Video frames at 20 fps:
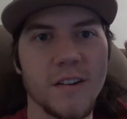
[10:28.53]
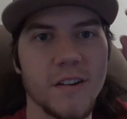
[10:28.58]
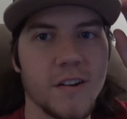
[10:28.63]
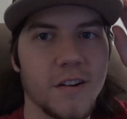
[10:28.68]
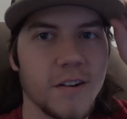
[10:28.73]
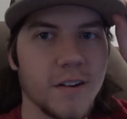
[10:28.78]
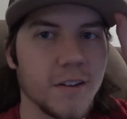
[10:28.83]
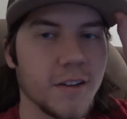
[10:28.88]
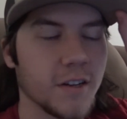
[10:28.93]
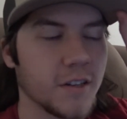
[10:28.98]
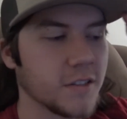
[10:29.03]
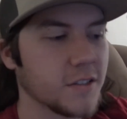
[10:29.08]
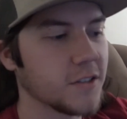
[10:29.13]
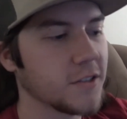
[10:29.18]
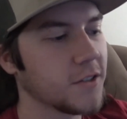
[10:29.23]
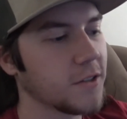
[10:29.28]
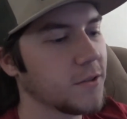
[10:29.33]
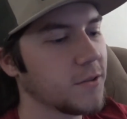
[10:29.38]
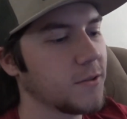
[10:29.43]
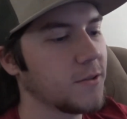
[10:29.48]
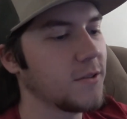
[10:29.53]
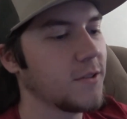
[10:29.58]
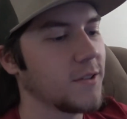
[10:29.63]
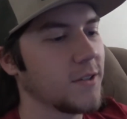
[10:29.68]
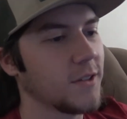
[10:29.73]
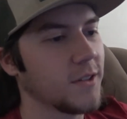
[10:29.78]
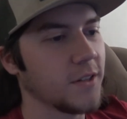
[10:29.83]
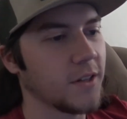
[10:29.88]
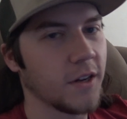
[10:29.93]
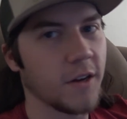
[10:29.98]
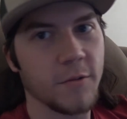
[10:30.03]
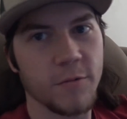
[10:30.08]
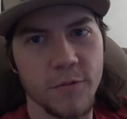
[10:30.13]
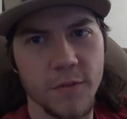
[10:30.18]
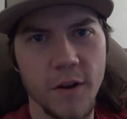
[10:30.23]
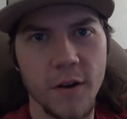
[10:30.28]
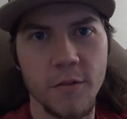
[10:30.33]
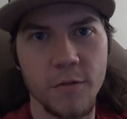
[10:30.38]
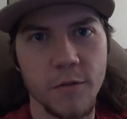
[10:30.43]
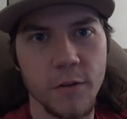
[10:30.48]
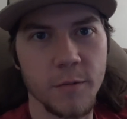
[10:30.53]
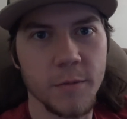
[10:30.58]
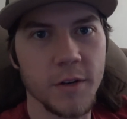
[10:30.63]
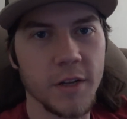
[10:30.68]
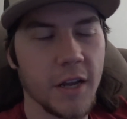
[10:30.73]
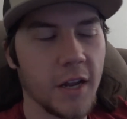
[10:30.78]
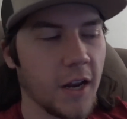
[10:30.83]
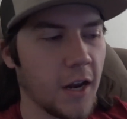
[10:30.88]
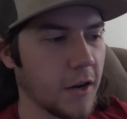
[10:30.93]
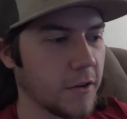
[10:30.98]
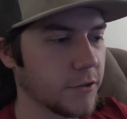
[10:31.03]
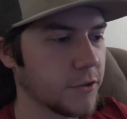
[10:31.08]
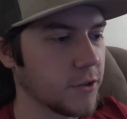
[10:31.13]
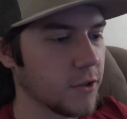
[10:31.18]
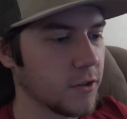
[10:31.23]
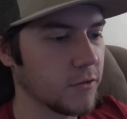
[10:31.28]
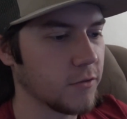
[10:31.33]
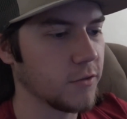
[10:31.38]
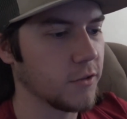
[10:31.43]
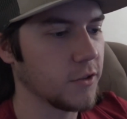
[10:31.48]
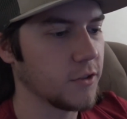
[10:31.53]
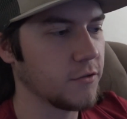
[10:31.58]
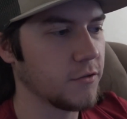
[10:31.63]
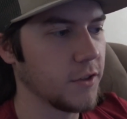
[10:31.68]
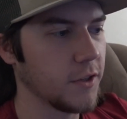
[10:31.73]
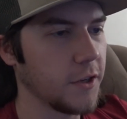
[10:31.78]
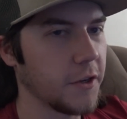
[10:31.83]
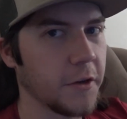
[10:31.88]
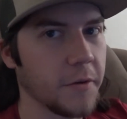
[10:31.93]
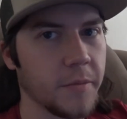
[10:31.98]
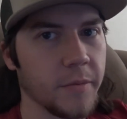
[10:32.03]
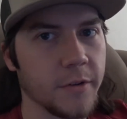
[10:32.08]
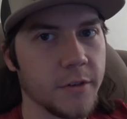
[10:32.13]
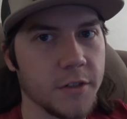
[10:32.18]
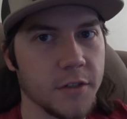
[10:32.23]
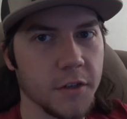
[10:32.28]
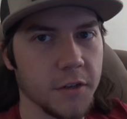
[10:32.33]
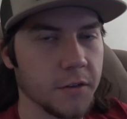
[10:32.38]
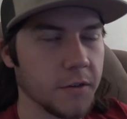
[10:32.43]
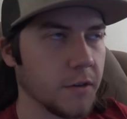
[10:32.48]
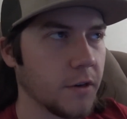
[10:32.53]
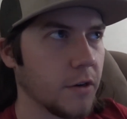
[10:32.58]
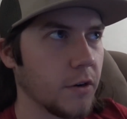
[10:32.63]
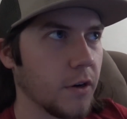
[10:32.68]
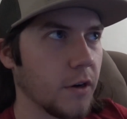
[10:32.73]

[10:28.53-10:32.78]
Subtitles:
Alright guys, so I forgot to film an outro for this video, but so